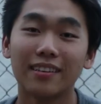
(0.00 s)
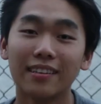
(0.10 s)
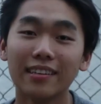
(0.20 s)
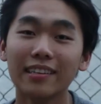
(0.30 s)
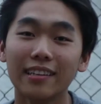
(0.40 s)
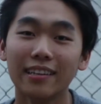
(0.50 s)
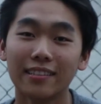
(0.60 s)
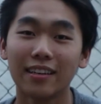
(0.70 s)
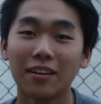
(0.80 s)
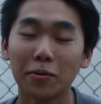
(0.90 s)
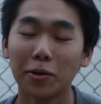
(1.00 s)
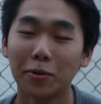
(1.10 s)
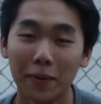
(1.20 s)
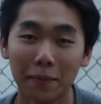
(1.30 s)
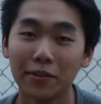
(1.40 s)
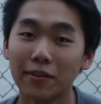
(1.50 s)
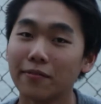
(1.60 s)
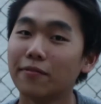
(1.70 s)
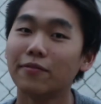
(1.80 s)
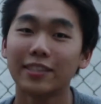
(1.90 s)
He is going to be remembered
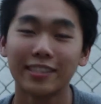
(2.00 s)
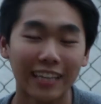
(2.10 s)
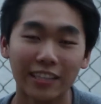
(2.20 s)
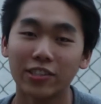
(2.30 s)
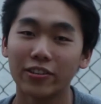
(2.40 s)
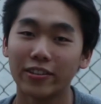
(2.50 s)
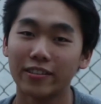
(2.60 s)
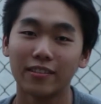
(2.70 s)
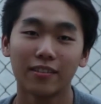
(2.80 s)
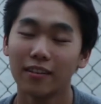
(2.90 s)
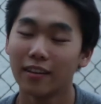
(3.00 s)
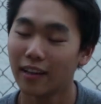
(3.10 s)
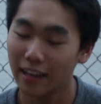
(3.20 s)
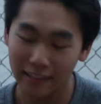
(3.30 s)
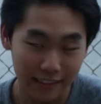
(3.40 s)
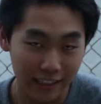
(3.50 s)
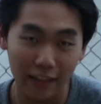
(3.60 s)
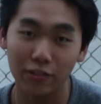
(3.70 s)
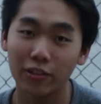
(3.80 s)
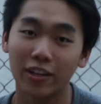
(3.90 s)
for centuries and
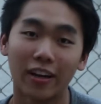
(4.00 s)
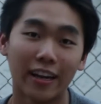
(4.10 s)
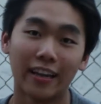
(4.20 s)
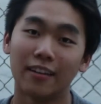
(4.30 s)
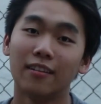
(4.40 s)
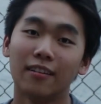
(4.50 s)
centuries on end.